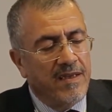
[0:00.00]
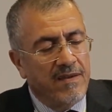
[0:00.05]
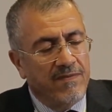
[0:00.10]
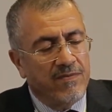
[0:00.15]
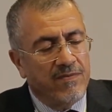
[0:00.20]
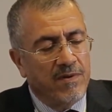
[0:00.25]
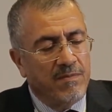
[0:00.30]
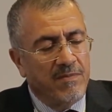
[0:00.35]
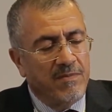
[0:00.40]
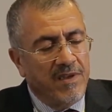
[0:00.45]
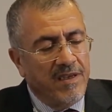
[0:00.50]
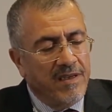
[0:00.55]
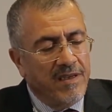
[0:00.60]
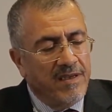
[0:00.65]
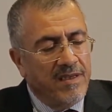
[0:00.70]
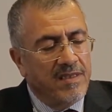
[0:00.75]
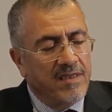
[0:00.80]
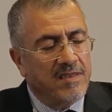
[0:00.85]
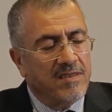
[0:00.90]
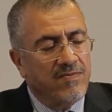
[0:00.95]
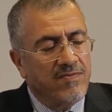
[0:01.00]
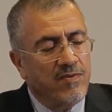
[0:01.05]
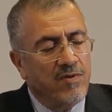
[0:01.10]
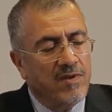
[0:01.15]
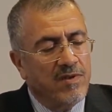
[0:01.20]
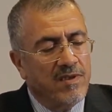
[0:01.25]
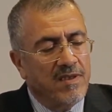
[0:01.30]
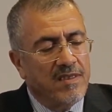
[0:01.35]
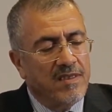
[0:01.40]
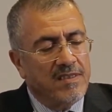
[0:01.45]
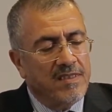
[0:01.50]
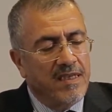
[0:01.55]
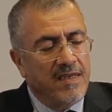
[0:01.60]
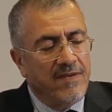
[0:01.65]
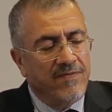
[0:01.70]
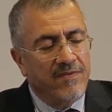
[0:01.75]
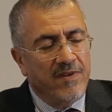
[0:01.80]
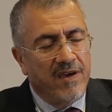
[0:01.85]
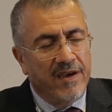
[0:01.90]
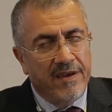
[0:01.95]
from learners for
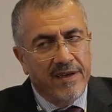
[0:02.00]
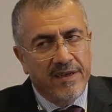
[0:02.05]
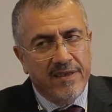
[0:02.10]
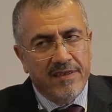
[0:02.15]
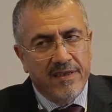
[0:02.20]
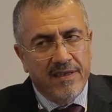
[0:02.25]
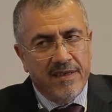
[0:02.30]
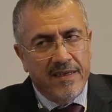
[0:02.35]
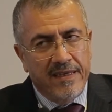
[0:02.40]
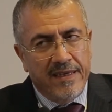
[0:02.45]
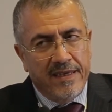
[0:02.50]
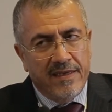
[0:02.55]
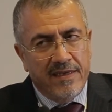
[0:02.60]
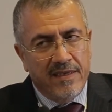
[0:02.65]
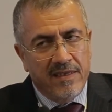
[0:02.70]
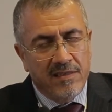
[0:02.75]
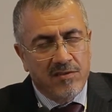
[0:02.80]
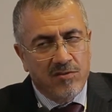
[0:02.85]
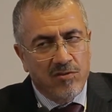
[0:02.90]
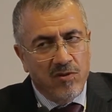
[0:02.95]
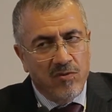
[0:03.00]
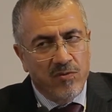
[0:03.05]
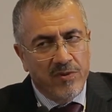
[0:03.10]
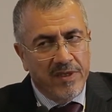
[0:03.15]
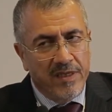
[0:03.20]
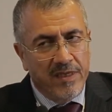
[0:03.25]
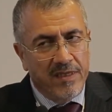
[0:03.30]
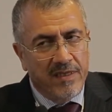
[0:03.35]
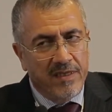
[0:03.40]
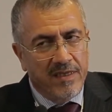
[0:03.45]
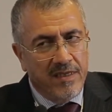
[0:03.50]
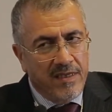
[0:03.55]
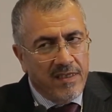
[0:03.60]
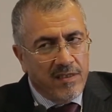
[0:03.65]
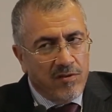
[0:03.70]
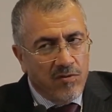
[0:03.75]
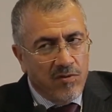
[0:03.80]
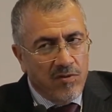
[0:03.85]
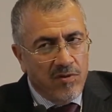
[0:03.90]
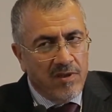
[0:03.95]
self-directed learning. So we need really
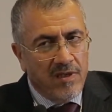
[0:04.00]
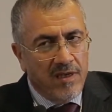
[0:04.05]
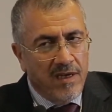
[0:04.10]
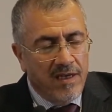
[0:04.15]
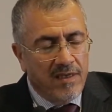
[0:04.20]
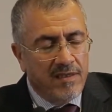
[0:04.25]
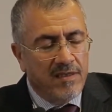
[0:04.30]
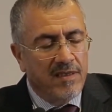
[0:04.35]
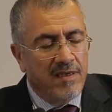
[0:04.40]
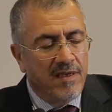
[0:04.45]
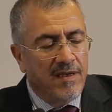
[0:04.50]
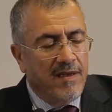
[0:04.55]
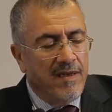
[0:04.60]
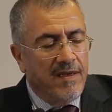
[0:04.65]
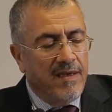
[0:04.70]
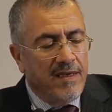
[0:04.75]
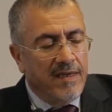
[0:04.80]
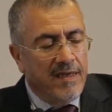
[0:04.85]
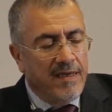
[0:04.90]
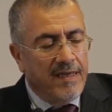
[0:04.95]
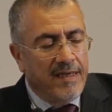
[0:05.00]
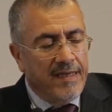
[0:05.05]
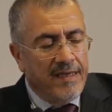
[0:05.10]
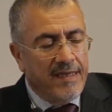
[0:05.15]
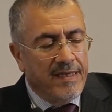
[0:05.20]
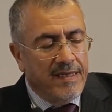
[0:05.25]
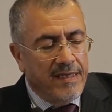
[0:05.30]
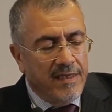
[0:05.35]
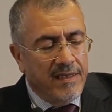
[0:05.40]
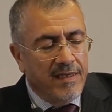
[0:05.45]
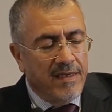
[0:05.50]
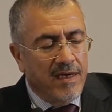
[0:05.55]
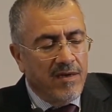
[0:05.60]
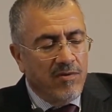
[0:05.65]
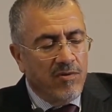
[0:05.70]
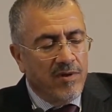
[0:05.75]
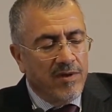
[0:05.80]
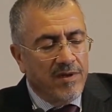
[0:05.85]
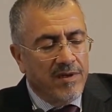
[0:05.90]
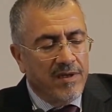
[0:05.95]
to look at in
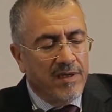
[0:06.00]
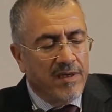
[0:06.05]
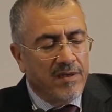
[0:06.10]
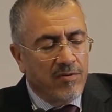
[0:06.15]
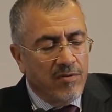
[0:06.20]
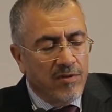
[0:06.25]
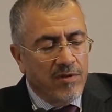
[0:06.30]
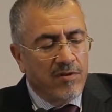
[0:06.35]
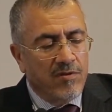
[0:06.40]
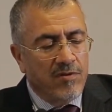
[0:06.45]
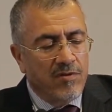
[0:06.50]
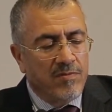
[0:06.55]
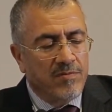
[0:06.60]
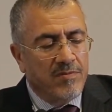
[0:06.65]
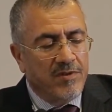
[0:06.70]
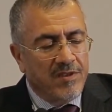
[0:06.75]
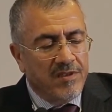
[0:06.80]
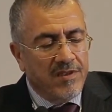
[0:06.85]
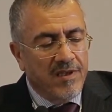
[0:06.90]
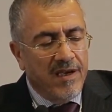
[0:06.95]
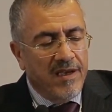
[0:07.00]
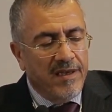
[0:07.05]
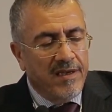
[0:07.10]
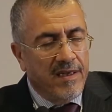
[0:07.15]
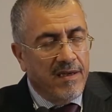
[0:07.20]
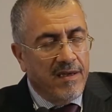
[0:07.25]
our curriculum design